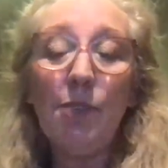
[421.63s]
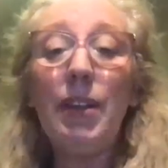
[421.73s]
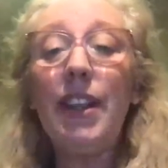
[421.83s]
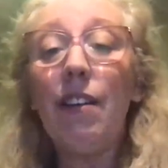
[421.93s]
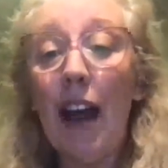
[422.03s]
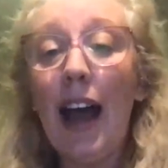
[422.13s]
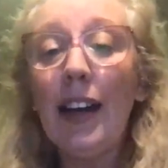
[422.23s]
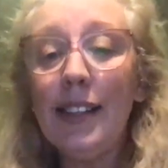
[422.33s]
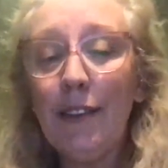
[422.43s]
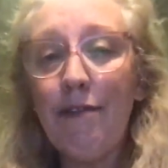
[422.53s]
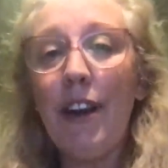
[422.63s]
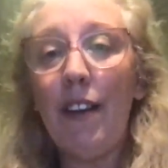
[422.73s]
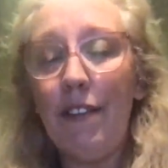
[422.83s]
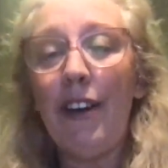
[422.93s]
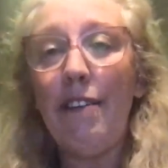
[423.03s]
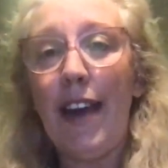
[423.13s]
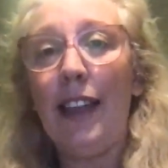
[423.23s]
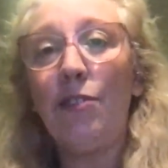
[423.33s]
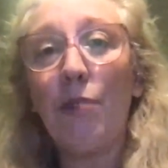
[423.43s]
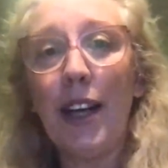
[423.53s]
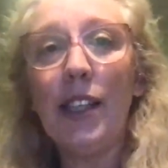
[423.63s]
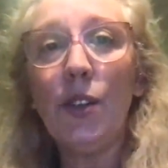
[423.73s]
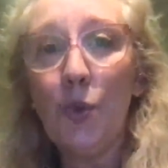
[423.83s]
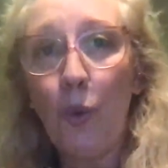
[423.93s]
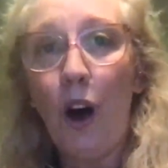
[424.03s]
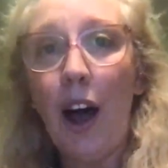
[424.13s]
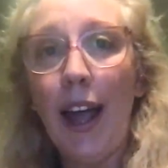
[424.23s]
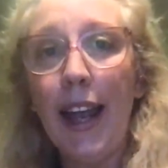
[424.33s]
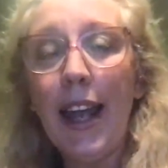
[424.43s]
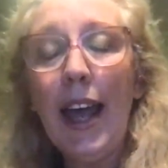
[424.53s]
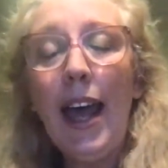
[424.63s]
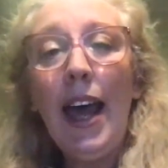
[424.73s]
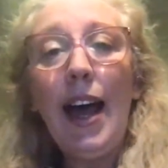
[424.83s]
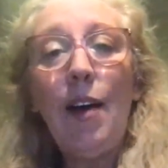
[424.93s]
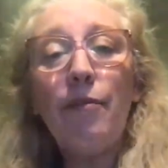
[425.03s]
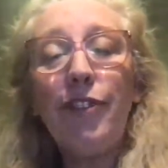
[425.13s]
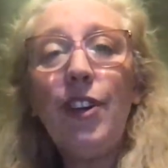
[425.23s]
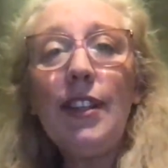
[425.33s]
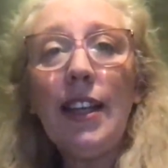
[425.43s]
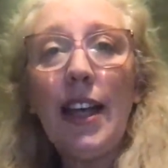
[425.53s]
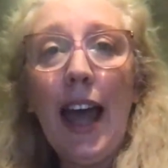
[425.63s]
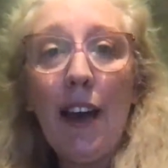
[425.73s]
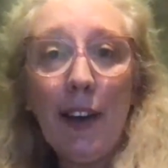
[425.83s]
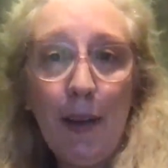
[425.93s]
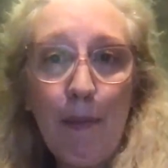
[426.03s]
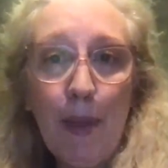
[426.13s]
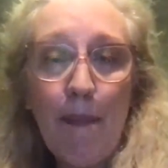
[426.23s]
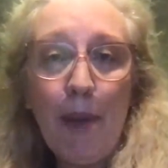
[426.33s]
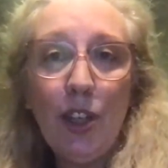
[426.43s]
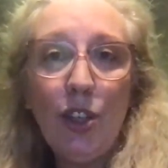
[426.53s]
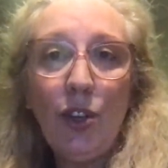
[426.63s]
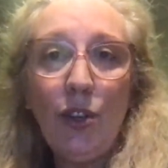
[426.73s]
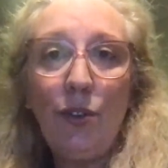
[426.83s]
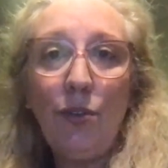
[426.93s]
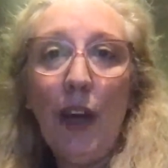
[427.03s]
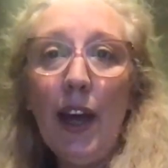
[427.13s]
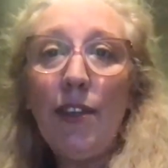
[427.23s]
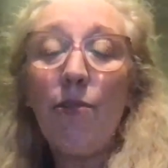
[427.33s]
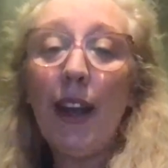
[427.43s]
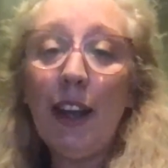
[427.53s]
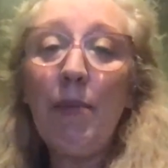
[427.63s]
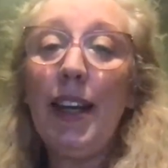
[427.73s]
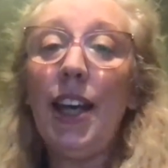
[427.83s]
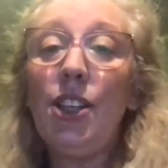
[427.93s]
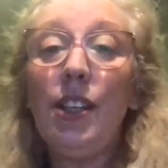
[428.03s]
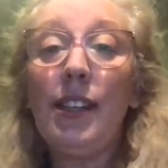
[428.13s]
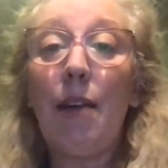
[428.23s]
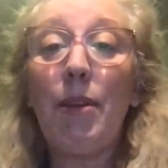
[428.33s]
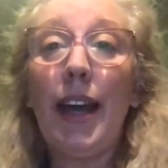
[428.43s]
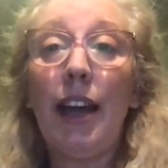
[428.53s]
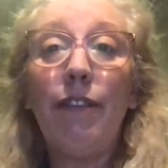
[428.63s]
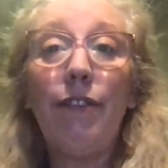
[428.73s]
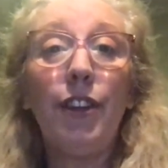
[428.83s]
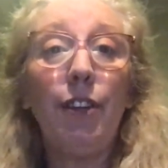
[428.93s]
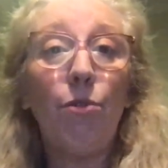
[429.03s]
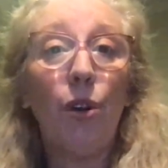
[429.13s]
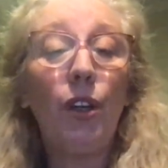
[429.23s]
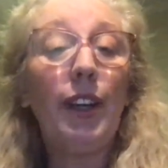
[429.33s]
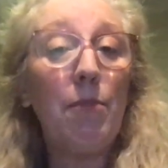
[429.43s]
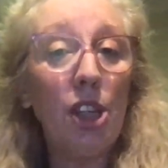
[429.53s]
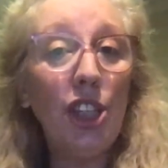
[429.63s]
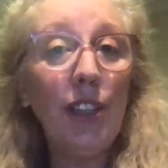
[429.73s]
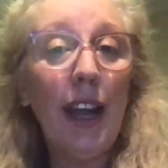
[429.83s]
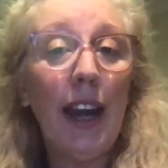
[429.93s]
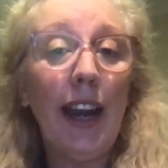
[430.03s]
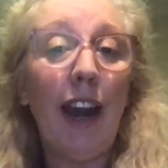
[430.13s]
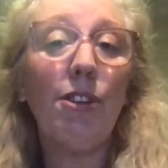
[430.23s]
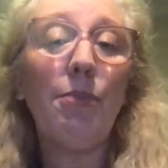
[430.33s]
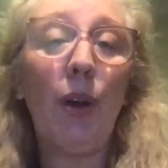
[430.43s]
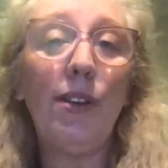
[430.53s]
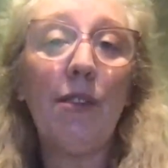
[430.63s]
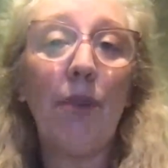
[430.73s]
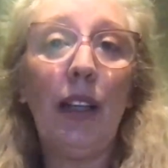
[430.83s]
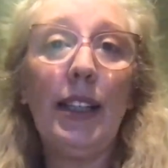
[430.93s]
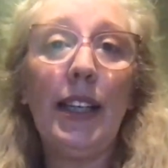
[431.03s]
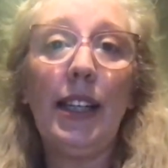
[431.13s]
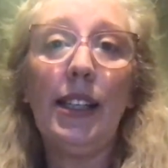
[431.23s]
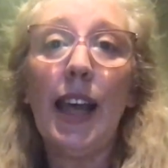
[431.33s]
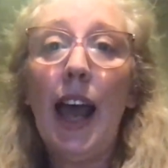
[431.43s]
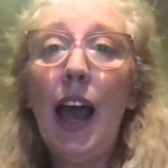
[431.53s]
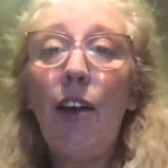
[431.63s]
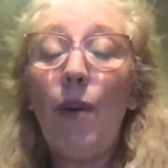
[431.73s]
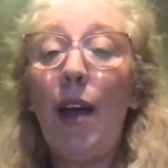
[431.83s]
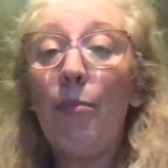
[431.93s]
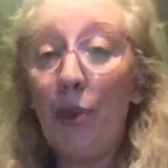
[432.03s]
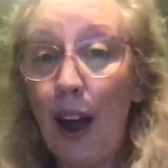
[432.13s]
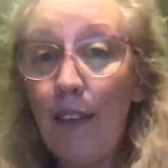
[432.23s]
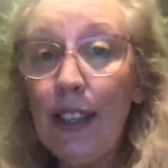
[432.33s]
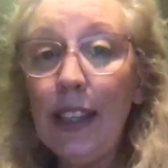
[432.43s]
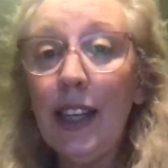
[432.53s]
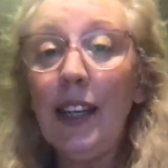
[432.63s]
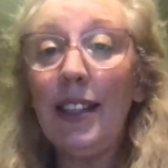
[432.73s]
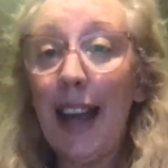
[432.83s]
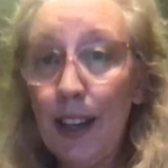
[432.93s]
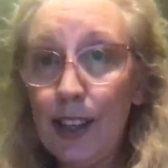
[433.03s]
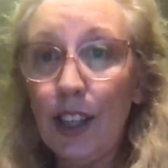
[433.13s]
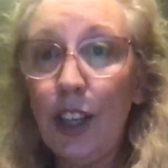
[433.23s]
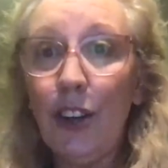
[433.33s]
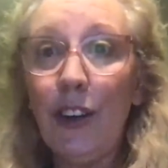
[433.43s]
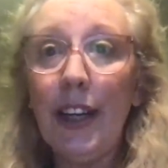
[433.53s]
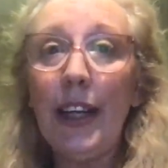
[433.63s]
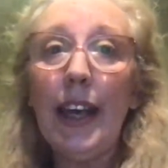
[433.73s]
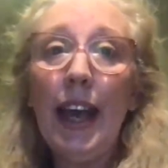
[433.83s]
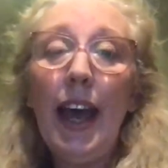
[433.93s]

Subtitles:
But there are some very, very valid reasons why. Firstly, our commitment to the recommendations coming out of the Royal Commission and our responsibilities around privacy and data security,